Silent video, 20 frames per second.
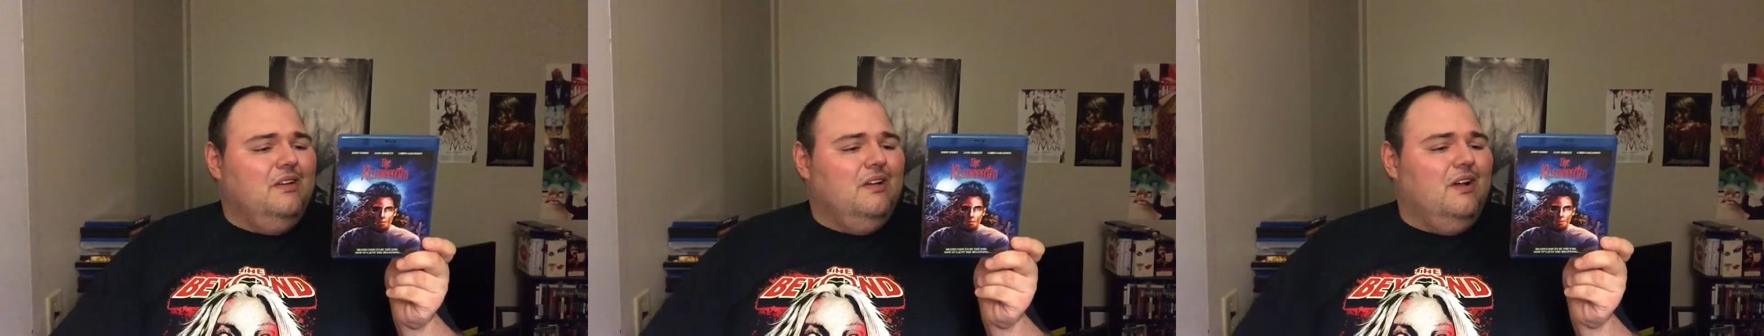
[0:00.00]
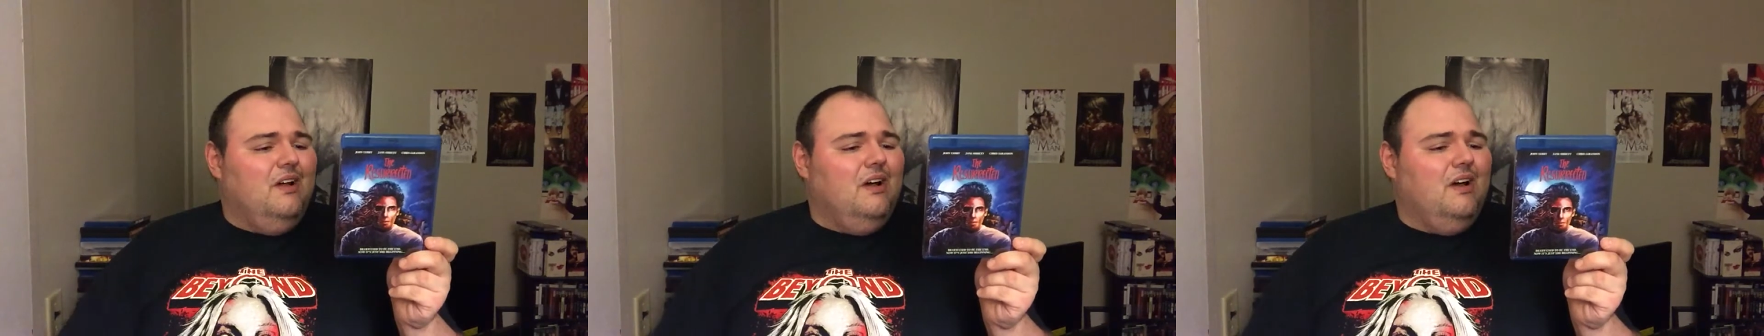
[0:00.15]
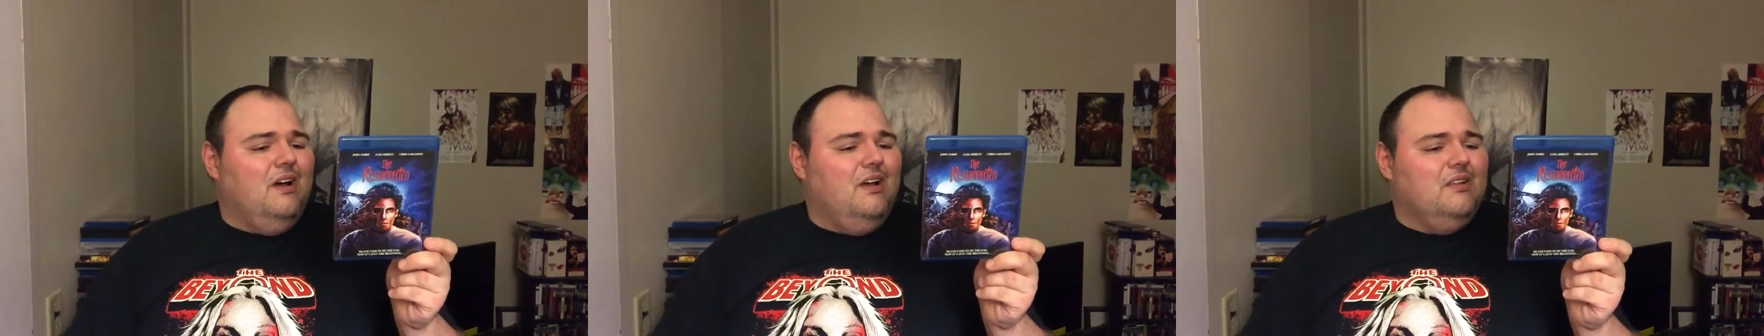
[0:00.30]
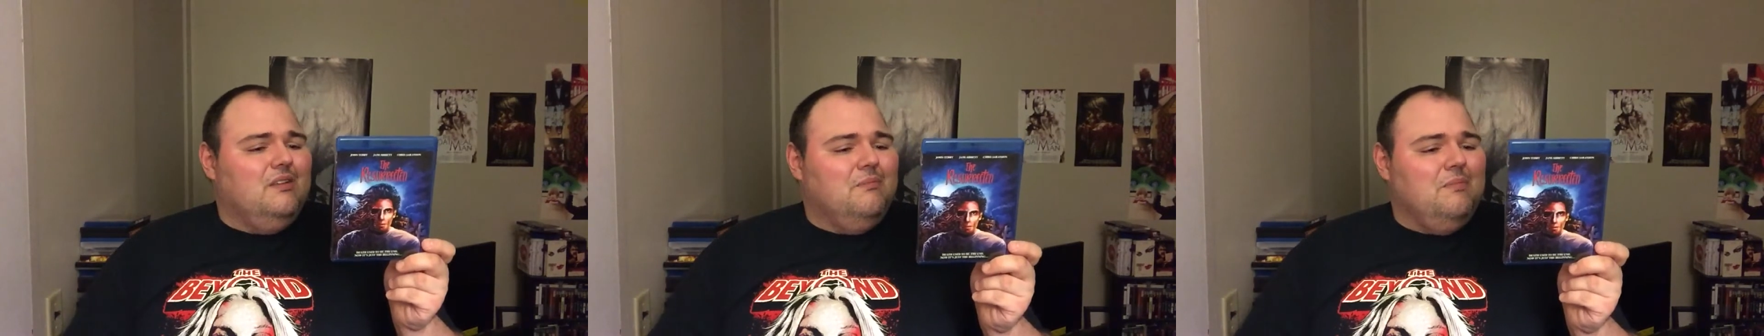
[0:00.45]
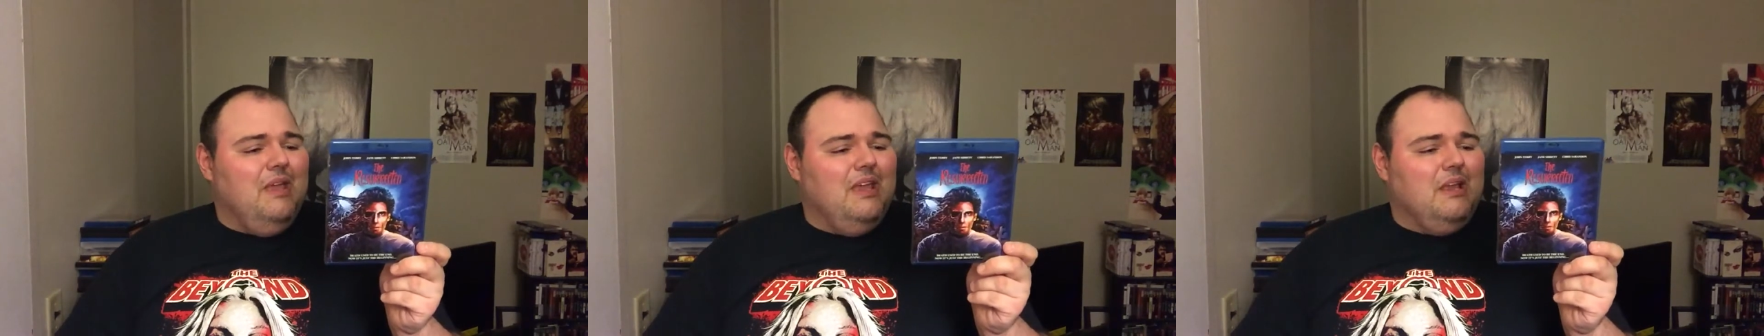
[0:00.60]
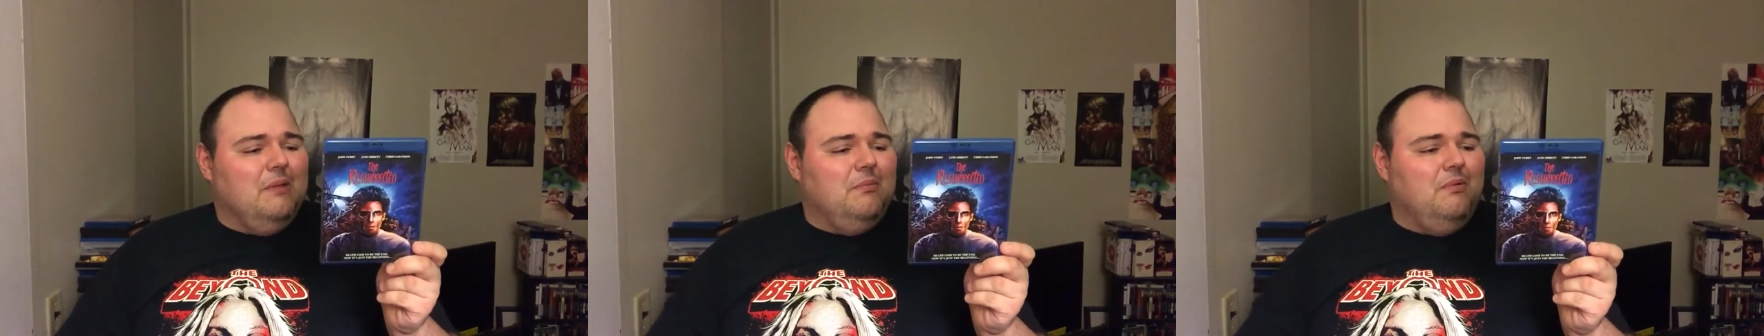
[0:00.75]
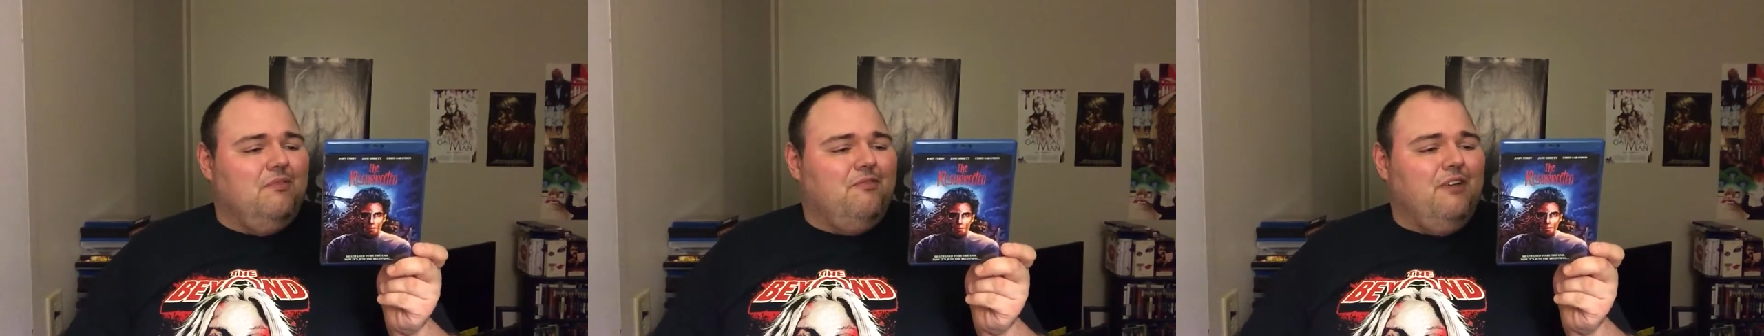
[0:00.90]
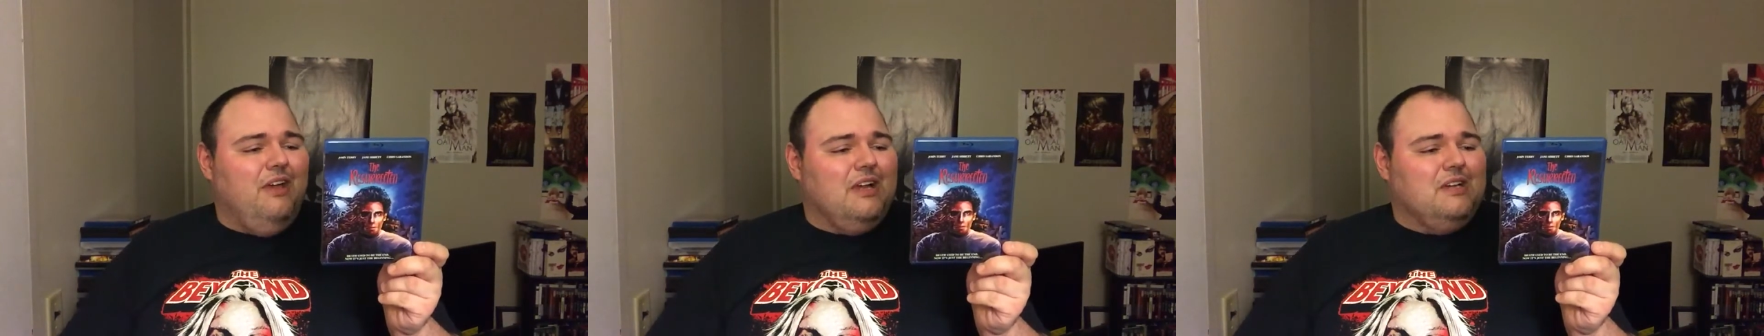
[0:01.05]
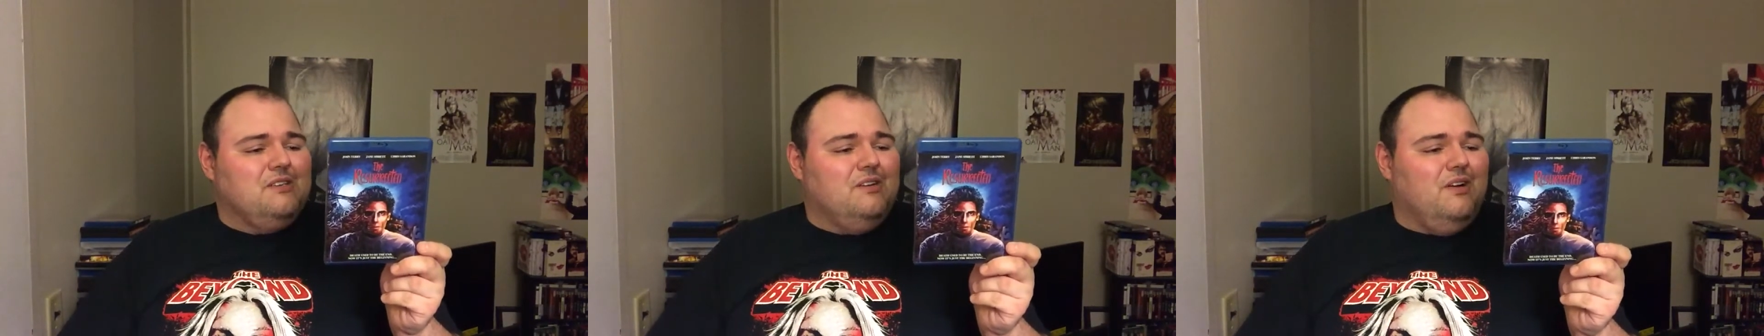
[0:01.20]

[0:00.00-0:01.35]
the makeup effects